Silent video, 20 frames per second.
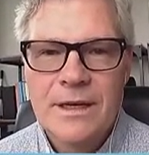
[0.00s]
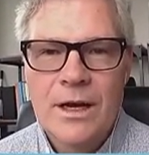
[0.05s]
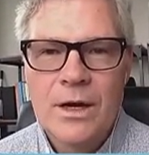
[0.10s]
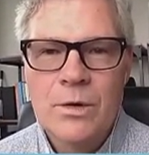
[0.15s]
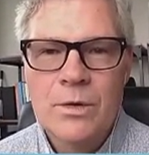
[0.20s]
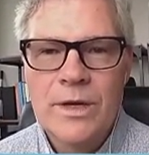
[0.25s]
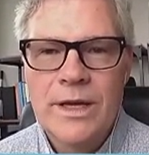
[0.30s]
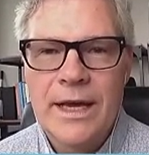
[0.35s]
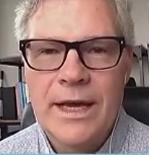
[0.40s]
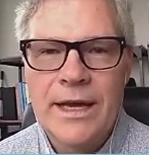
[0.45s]

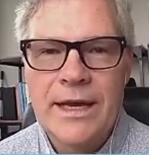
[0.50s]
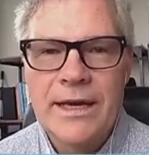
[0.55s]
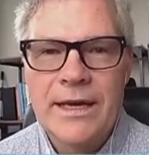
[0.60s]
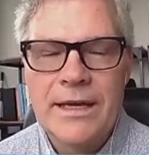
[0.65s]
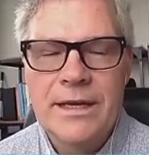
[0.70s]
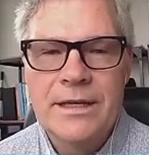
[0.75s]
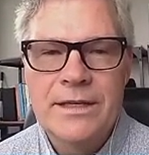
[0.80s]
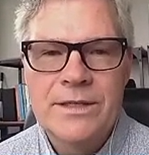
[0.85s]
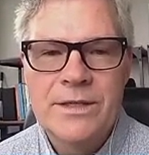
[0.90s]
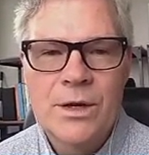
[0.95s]

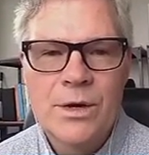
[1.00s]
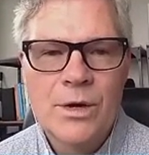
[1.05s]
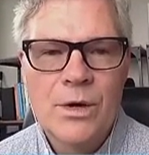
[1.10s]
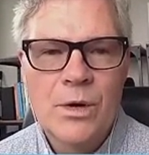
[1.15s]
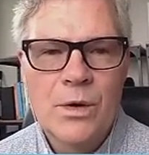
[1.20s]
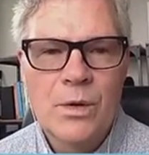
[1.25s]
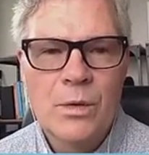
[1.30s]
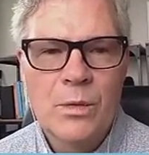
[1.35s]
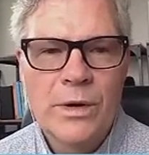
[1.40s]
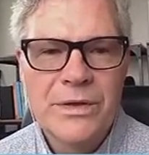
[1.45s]
Okay,
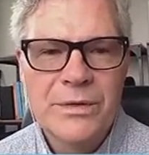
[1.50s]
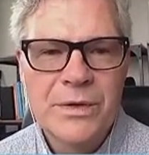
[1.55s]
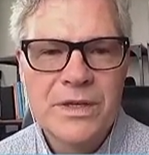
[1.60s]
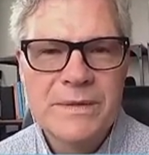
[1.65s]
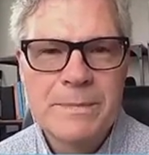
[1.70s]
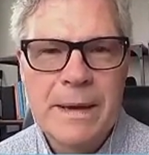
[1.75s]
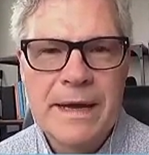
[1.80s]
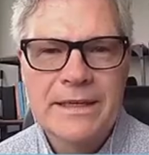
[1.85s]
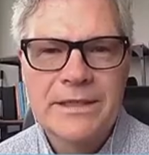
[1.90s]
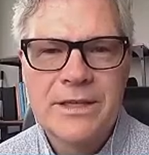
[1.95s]
so with
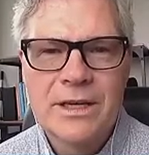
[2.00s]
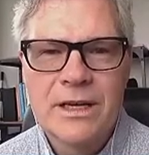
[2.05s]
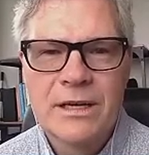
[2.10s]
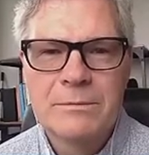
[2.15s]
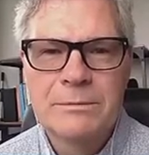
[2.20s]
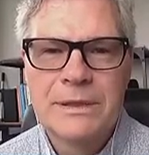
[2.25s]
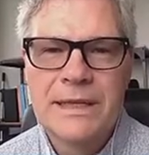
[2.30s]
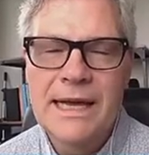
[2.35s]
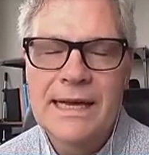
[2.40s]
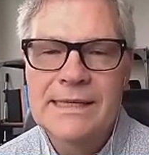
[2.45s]
respect to
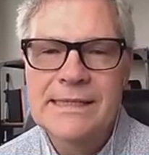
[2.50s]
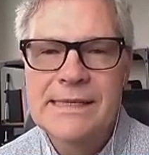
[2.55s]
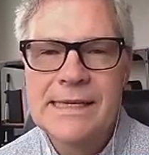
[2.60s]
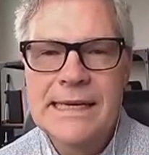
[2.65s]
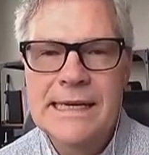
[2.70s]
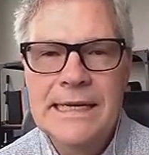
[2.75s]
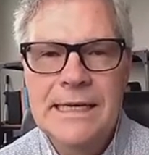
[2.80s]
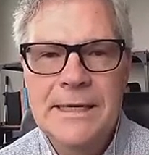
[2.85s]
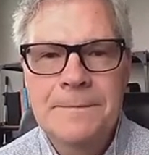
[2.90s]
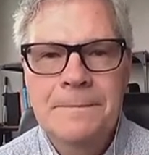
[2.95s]

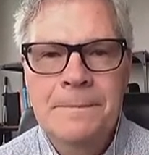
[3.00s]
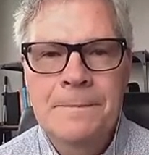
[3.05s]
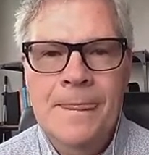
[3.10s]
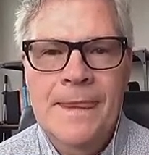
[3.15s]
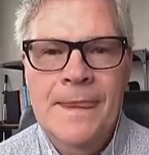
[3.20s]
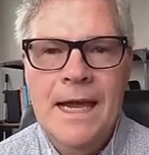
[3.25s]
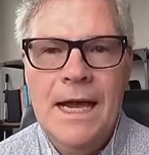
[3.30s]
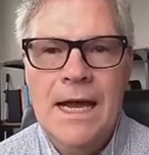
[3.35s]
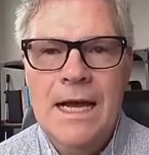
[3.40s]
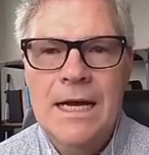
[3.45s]
complexity,
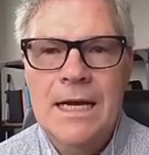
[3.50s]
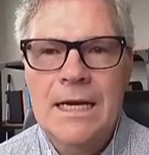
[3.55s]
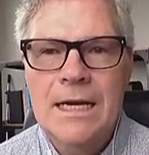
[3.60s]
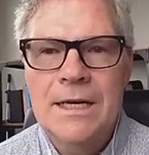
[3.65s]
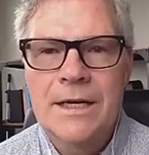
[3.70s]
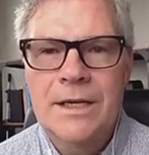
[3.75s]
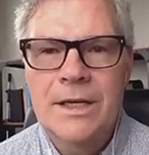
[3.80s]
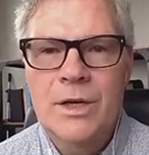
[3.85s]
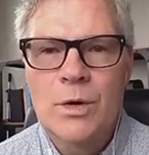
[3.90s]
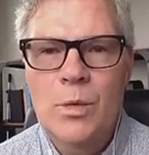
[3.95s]

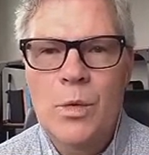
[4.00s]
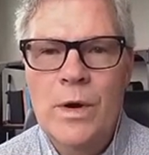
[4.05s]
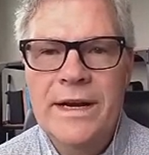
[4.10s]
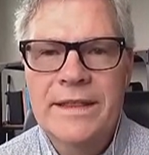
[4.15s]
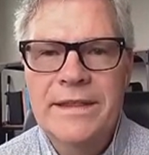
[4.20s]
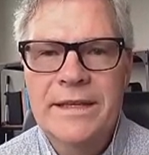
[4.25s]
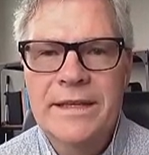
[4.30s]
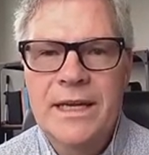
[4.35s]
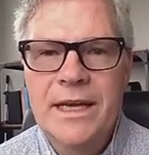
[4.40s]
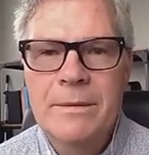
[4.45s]
one
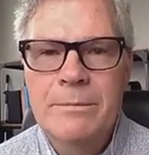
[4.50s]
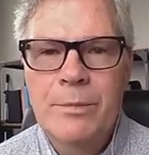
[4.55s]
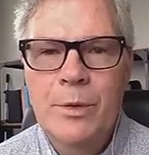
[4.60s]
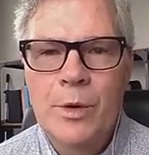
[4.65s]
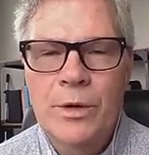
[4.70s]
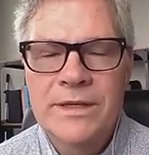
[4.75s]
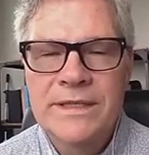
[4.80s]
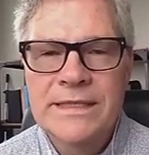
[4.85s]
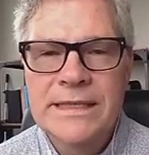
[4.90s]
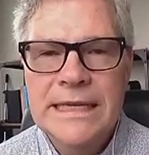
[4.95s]
of the
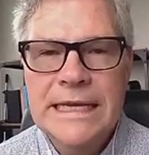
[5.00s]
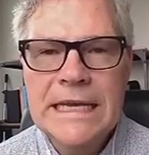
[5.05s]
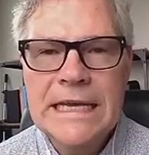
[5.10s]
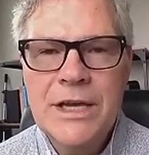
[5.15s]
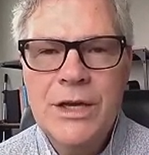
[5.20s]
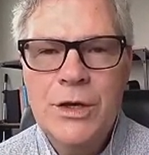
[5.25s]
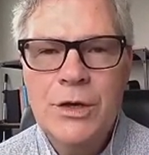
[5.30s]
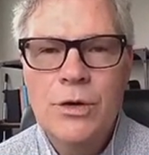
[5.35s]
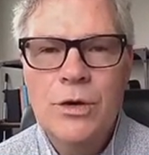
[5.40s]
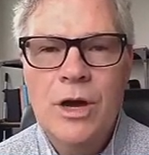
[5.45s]
important
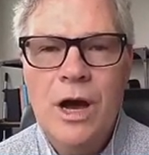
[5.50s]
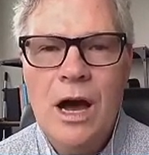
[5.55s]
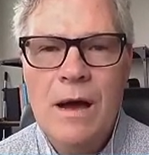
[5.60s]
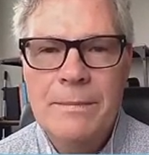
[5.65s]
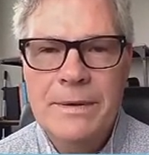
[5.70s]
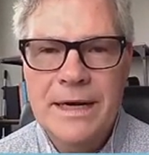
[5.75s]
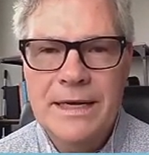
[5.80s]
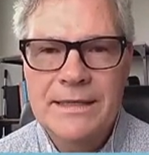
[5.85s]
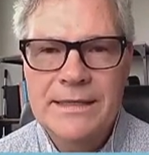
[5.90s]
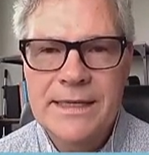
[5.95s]
EQ
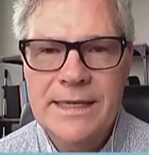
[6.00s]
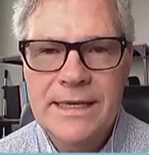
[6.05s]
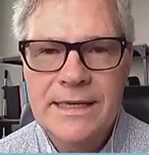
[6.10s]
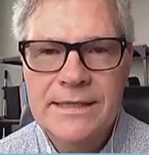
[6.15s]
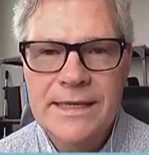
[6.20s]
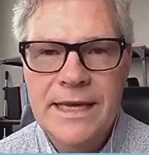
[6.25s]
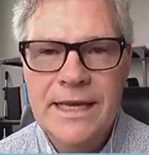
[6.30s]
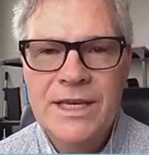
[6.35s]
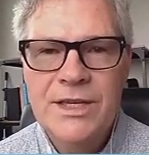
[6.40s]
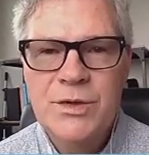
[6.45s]

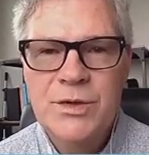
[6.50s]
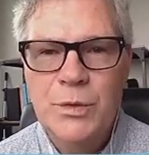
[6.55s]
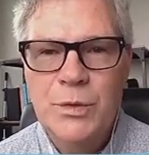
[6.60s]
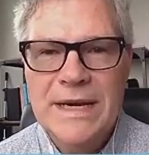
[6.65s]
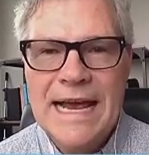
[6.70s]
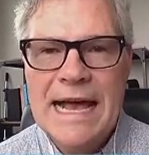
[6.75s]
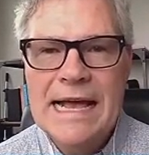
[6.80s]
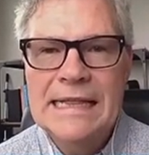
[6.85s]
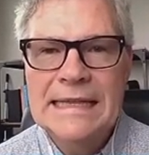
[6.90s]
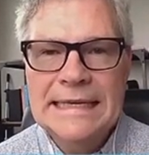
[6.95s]
competencies is
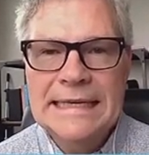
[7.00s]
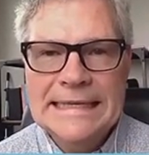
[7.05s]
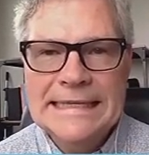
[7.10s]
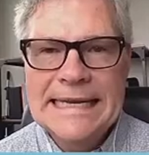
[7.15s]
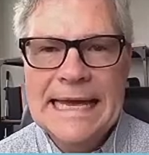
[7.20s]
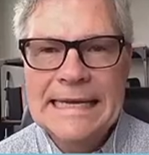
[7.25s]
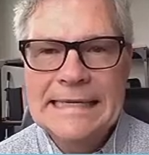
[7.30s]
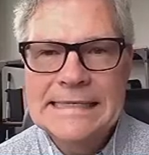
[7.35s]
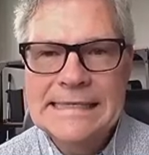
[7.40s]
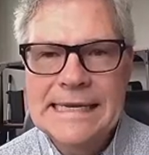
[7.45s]
reality
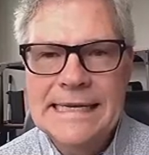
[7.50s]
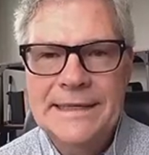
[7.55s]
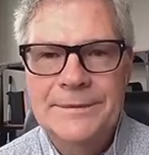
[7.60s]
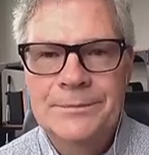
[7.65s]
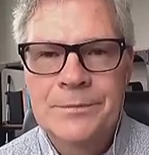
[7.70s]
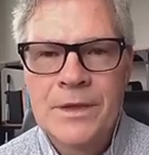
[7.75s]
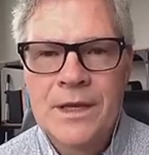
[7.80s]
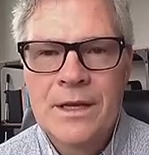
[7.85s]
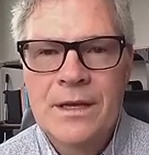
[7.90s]
testing.